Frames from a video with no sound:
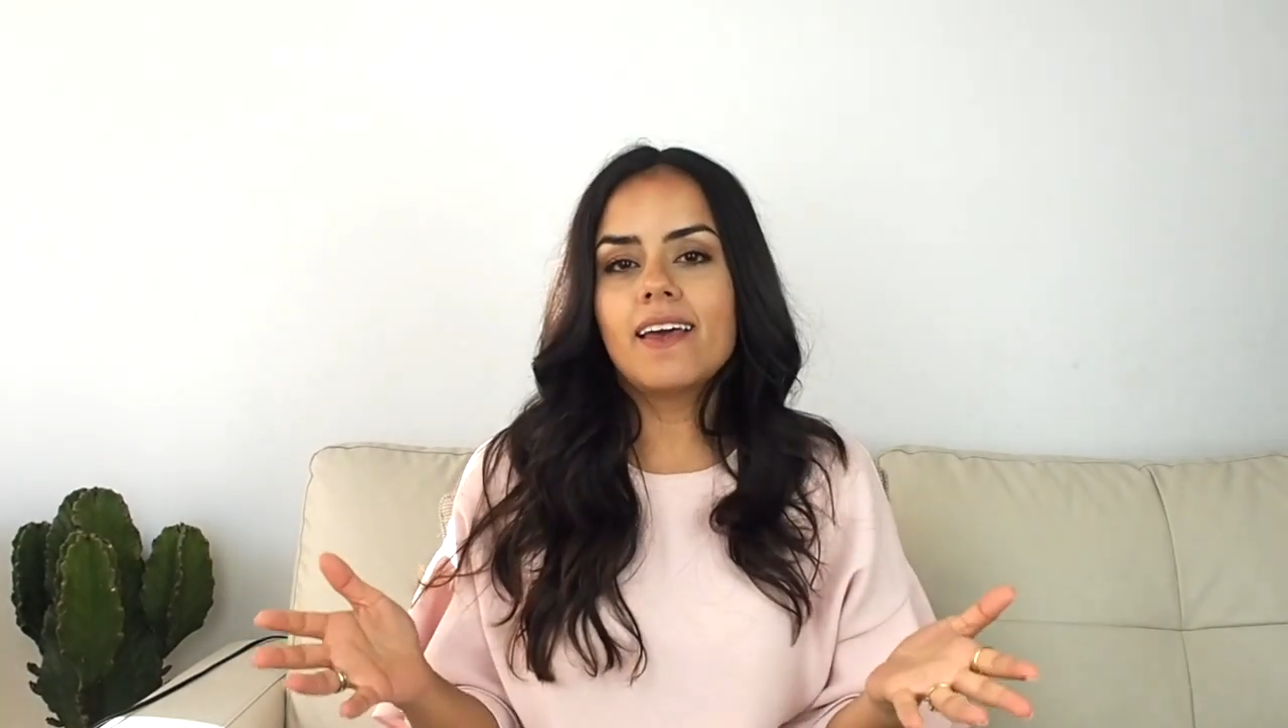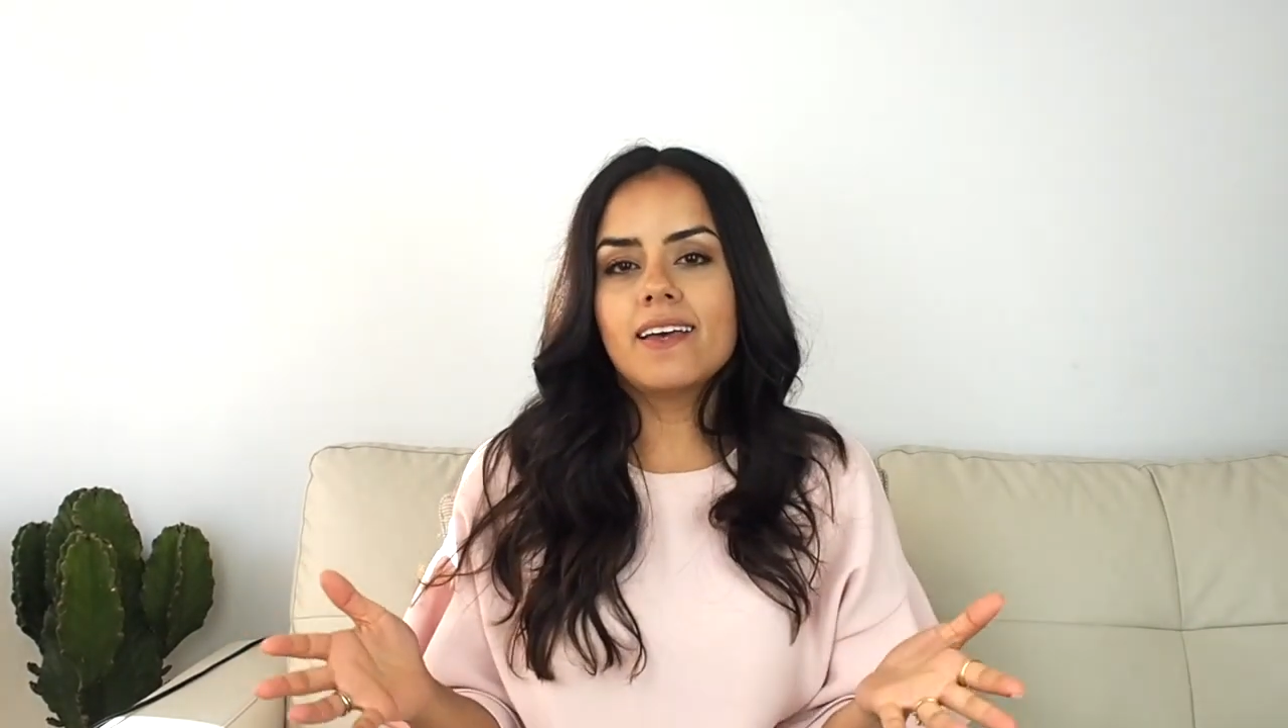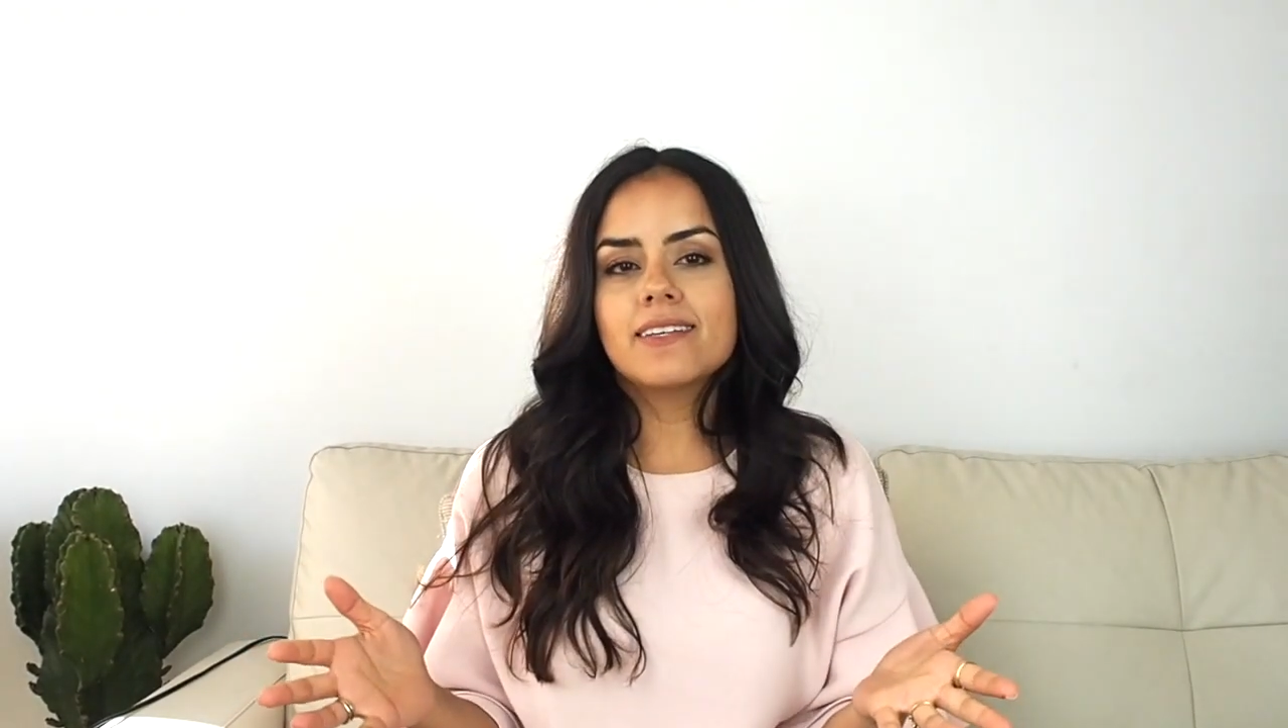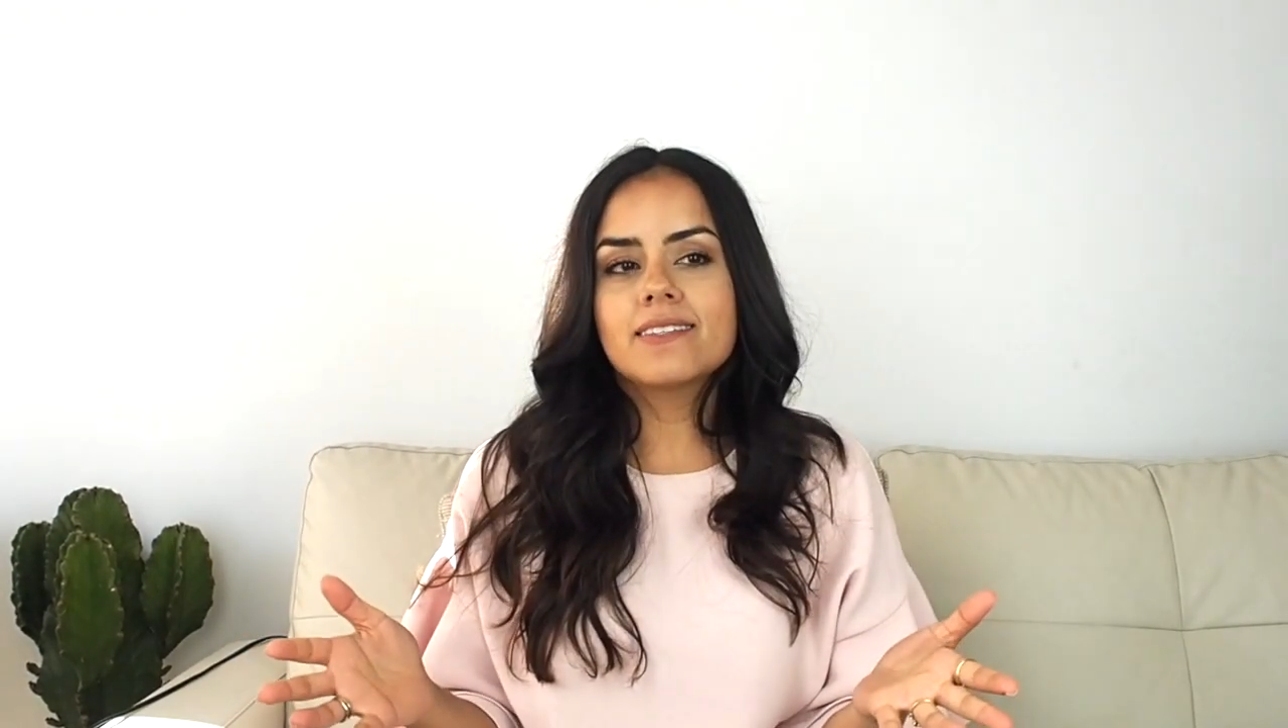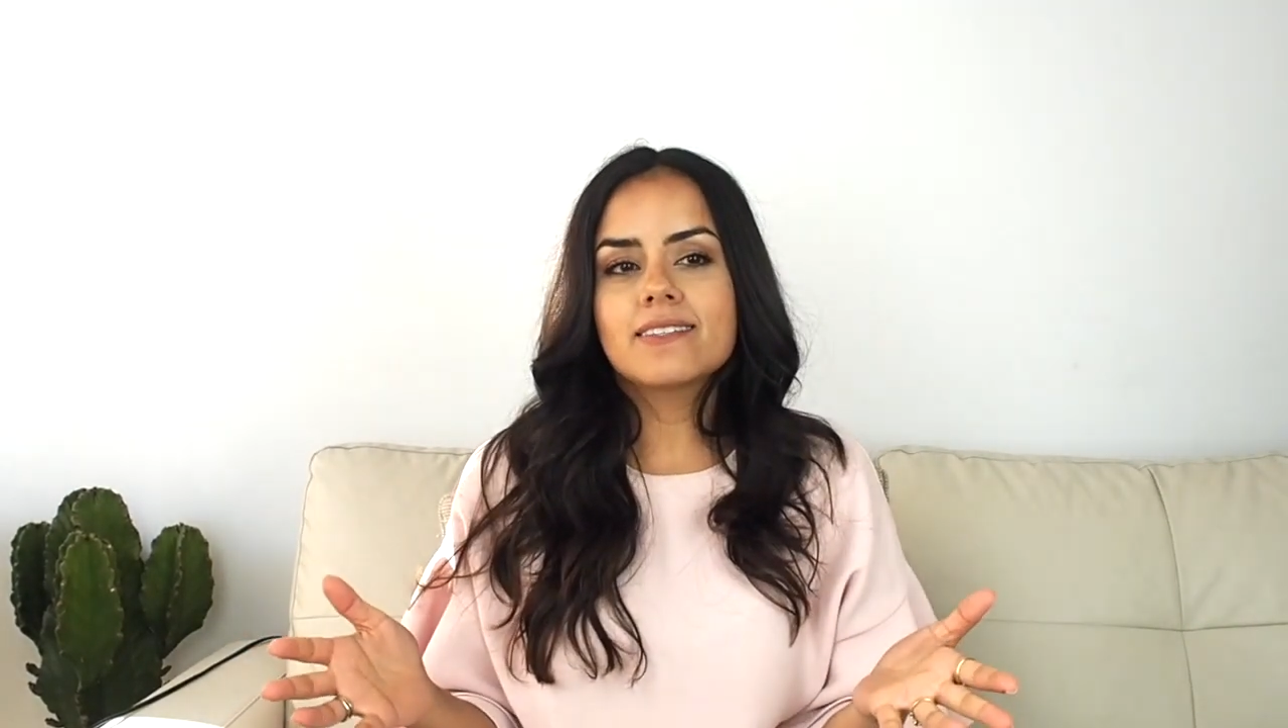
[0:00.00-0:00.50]

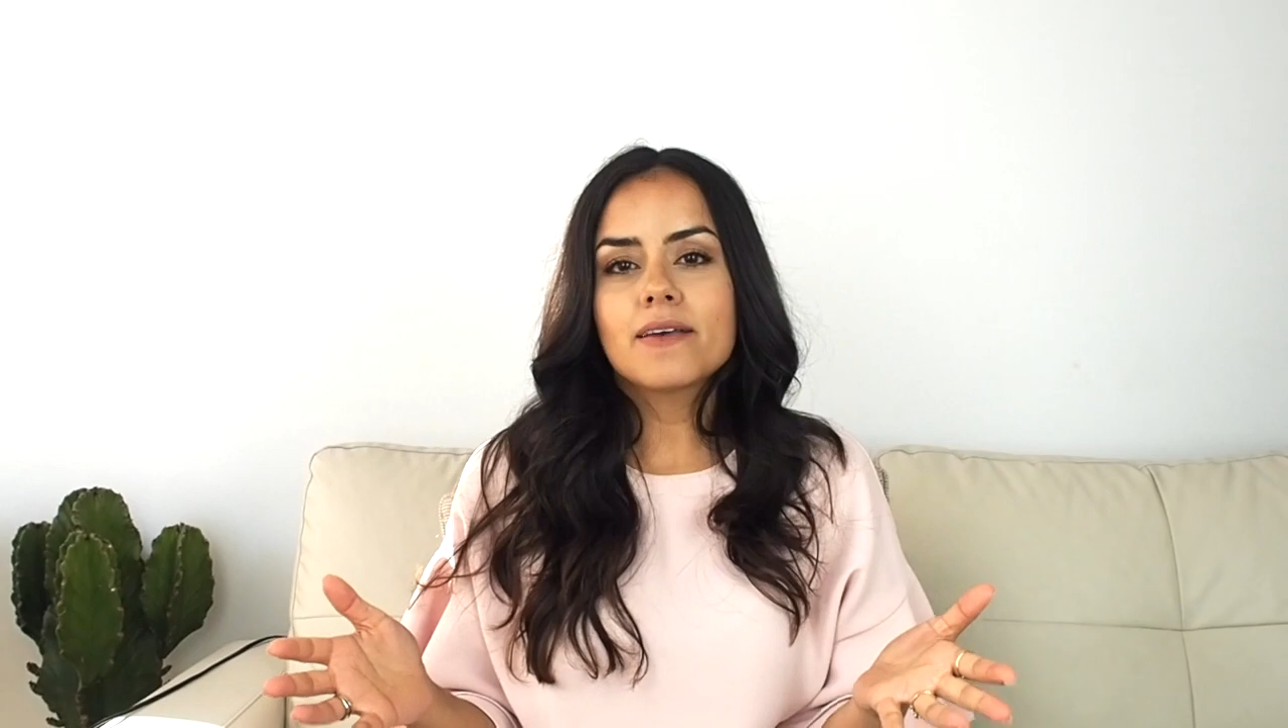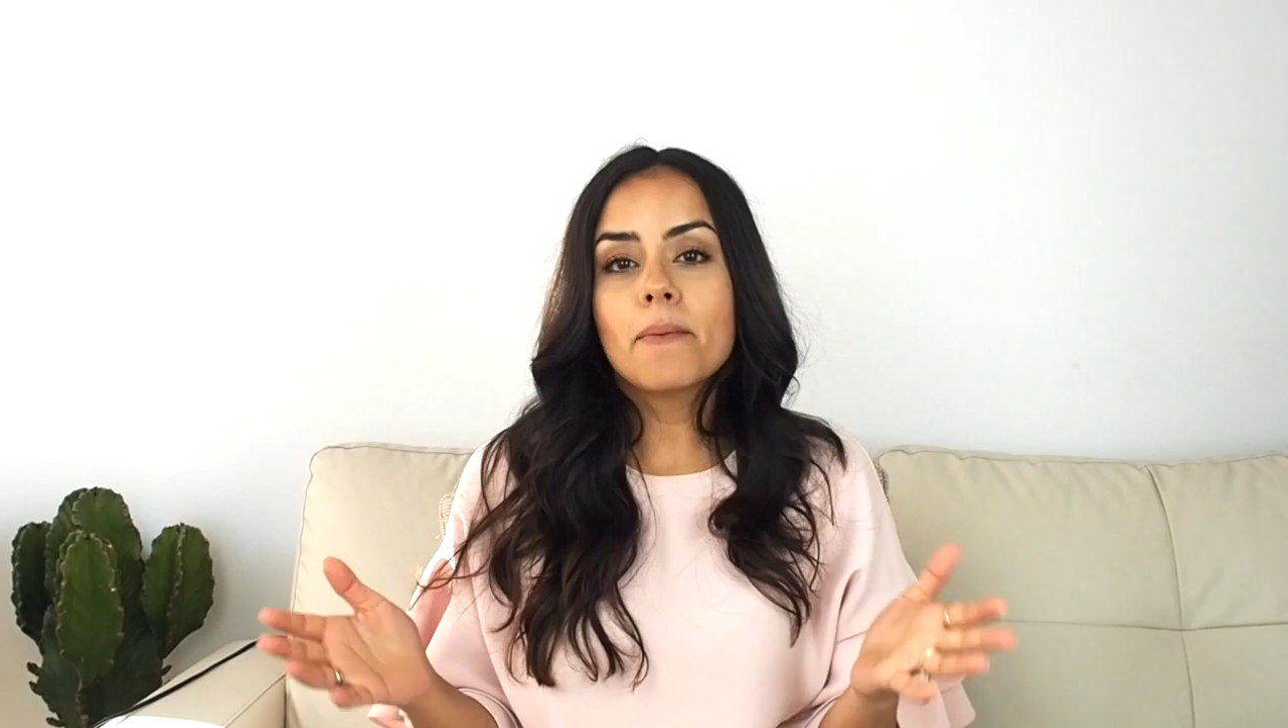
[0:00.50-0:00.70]
is